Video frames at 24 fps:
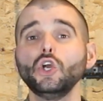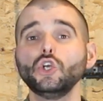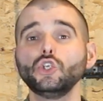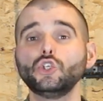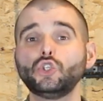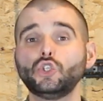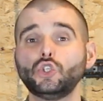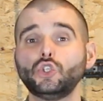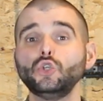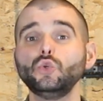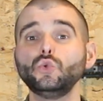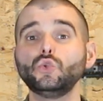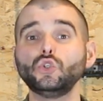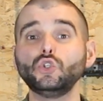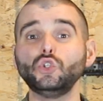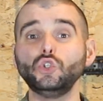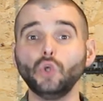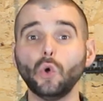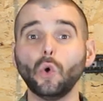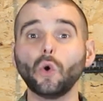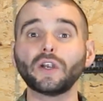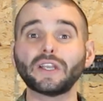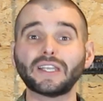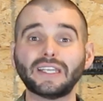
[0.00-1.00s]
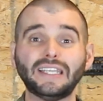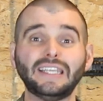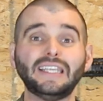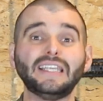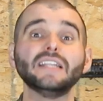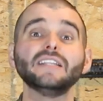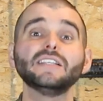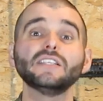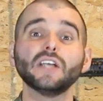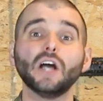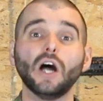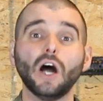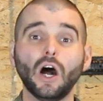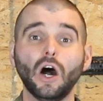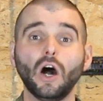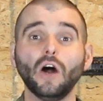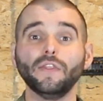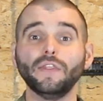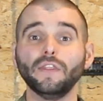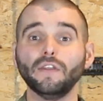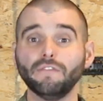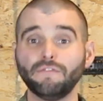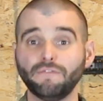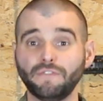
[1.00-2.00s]
suits your needs
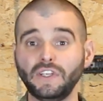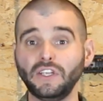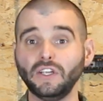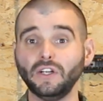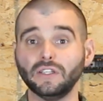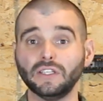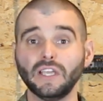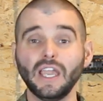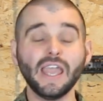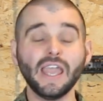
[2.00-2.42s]
on the field.